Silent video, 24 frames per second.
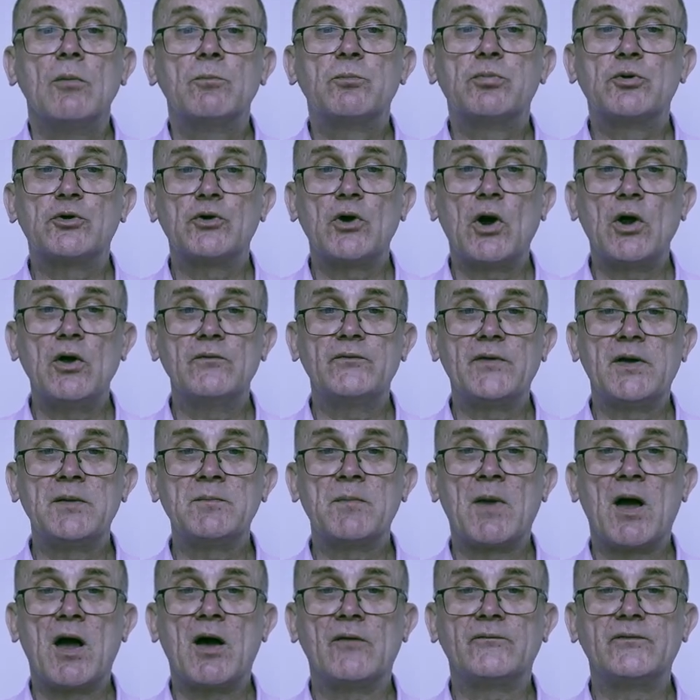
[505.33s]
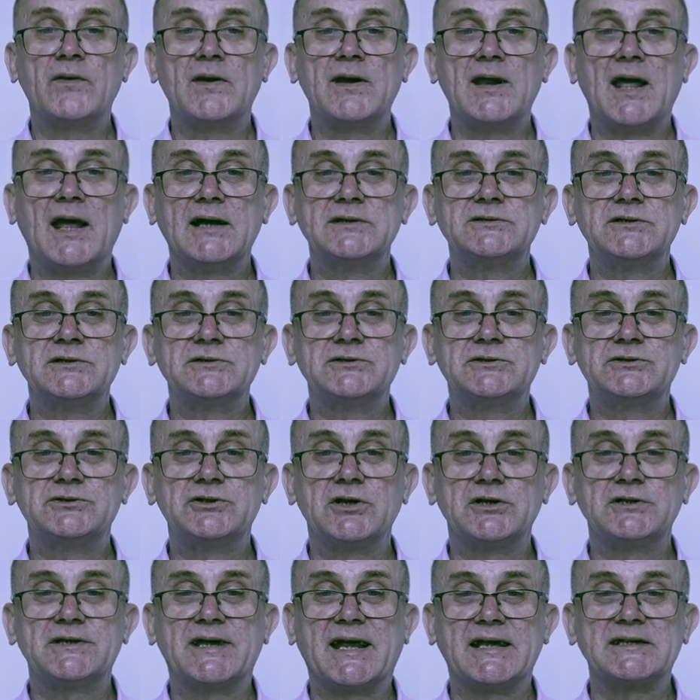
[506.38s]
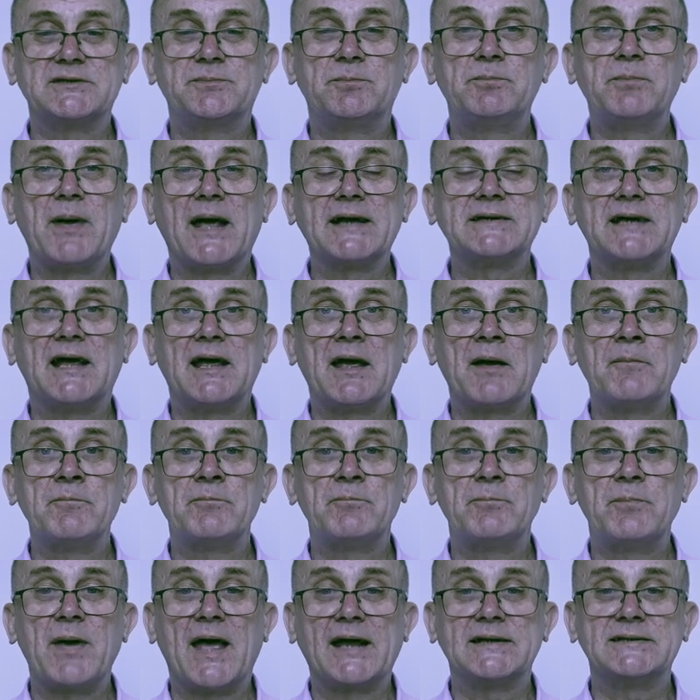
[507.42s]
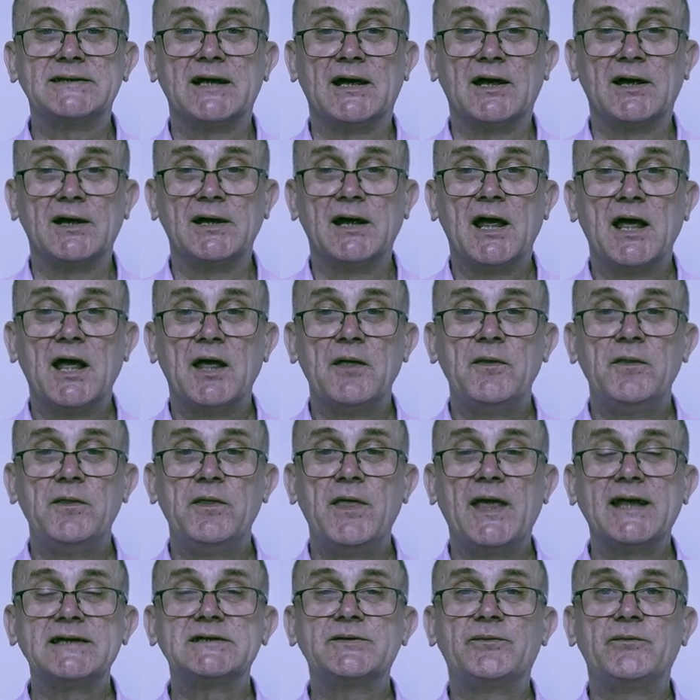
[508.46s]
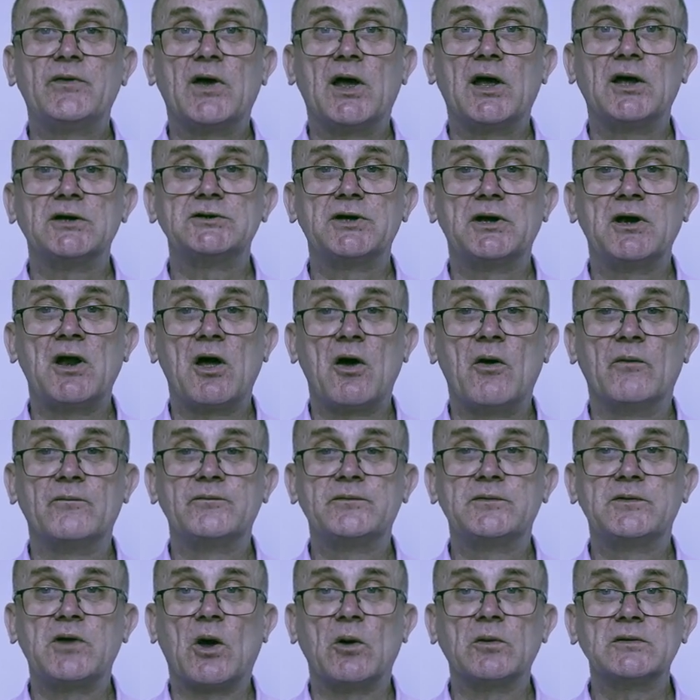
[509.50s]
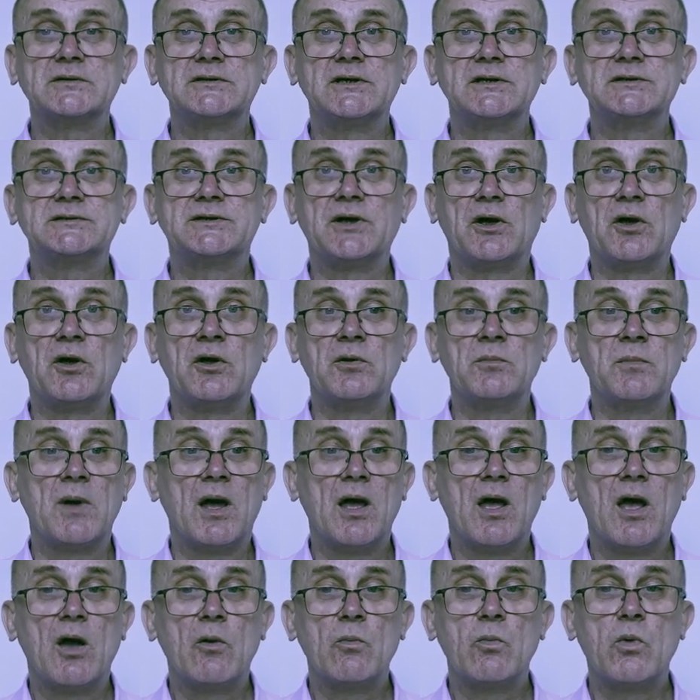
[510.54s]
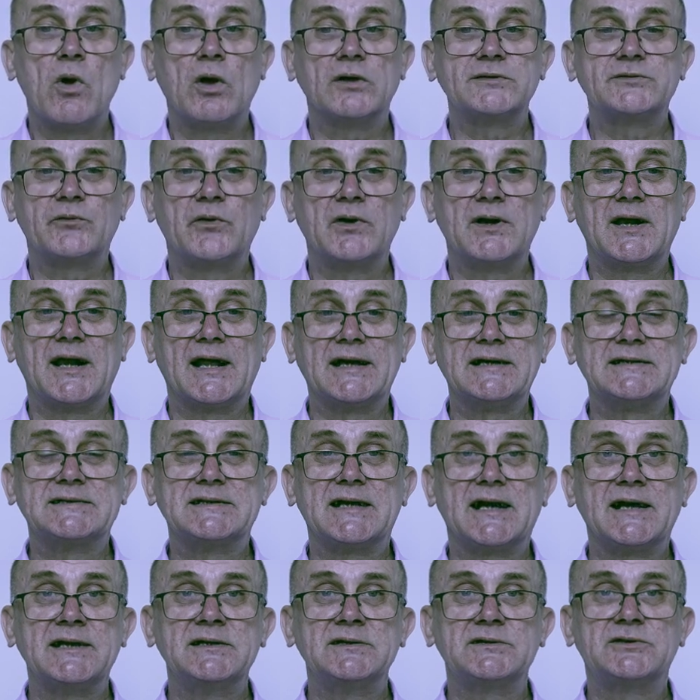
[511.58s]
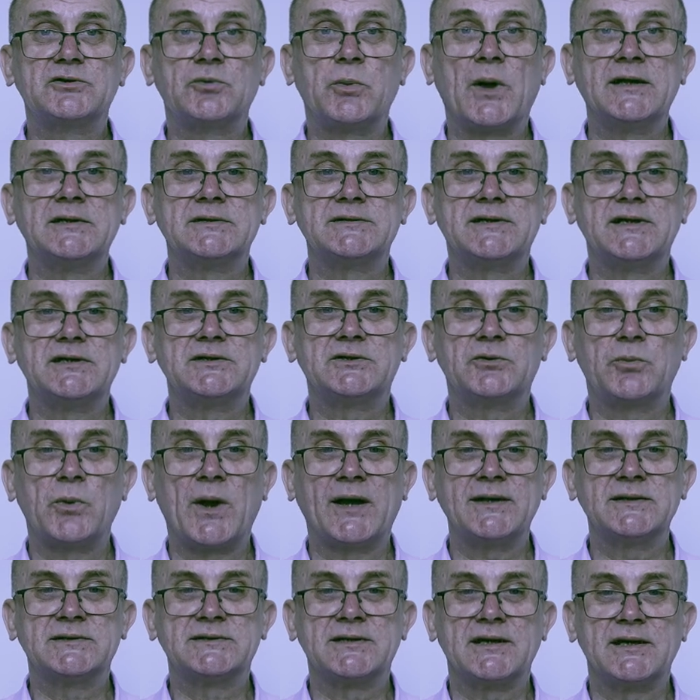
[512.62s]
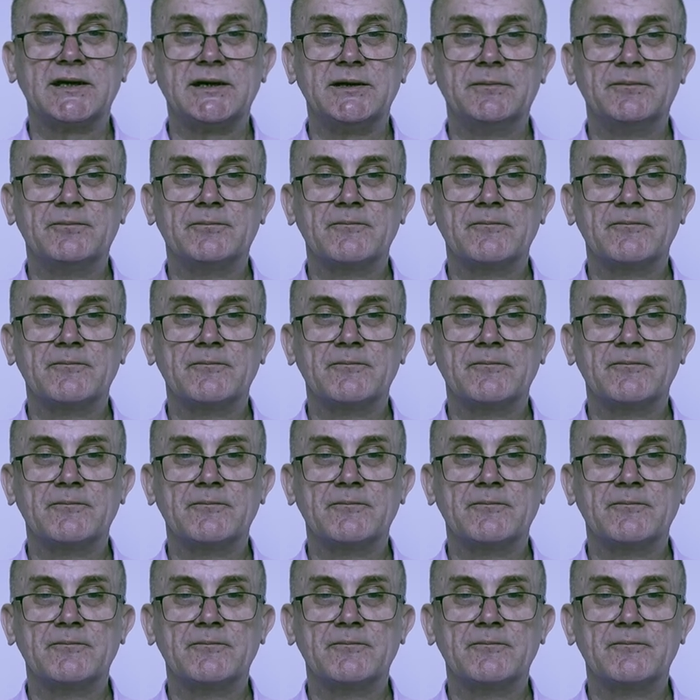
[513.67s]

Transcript: Proving Marvel Legends just gets better and better, this version of Dr. Doom was released in 2020.